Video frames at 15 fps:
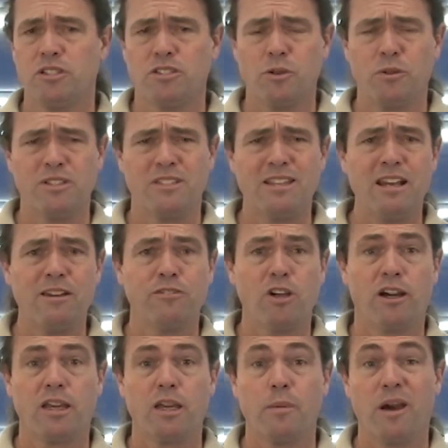And so instead of
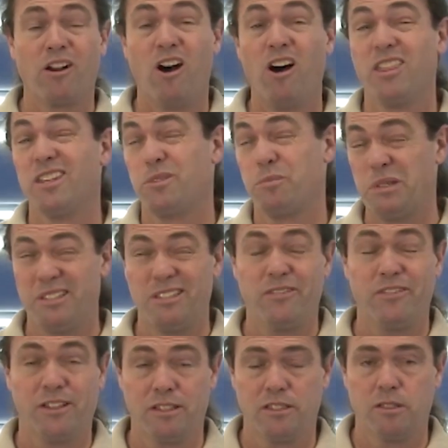talking about all the
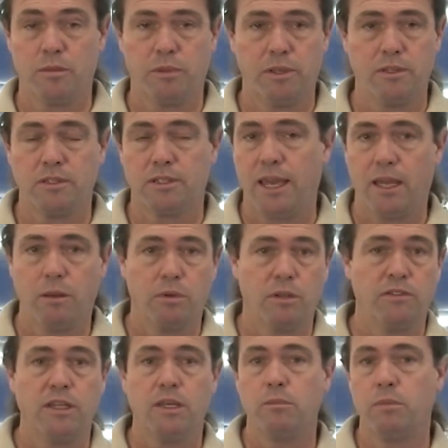specific disciplines,
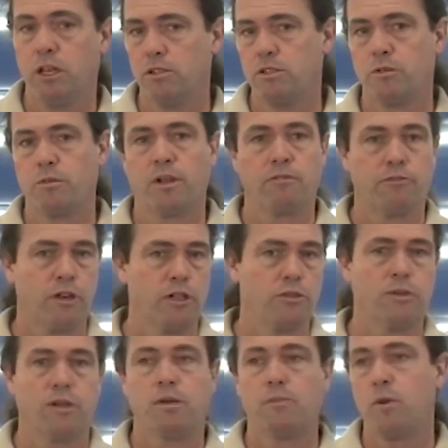KNPV, Belgian ring,
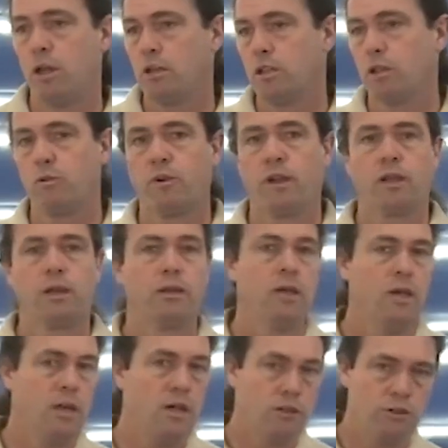French ring, Mondio ring,
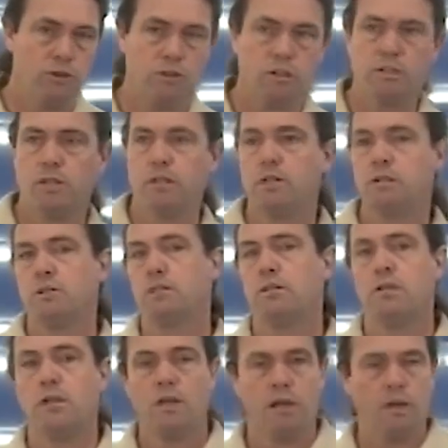Schutzen,